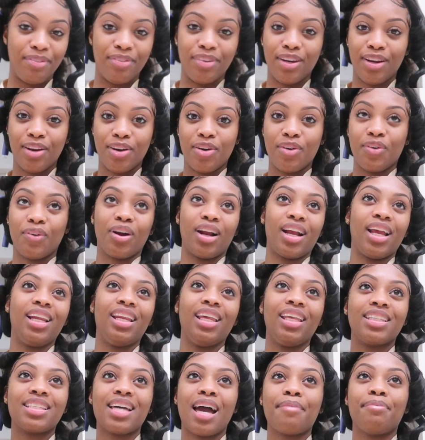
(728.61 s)
video or
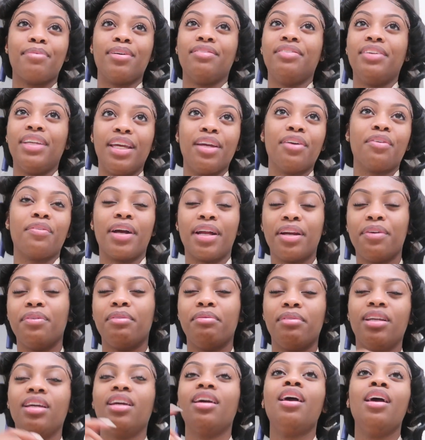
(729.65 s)
any type of get ready with
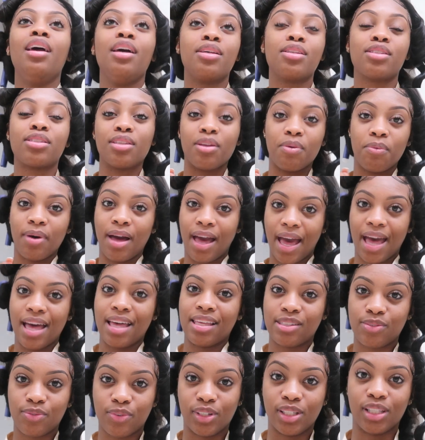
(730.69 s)
me, someone
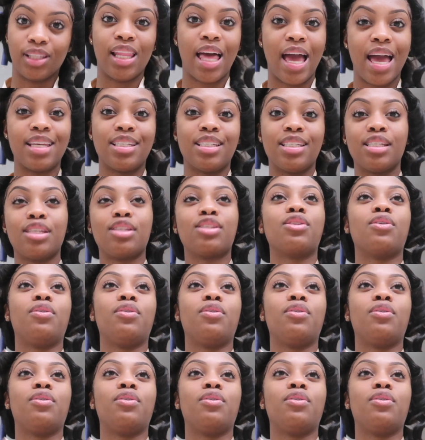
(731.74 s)
asks for the lashes.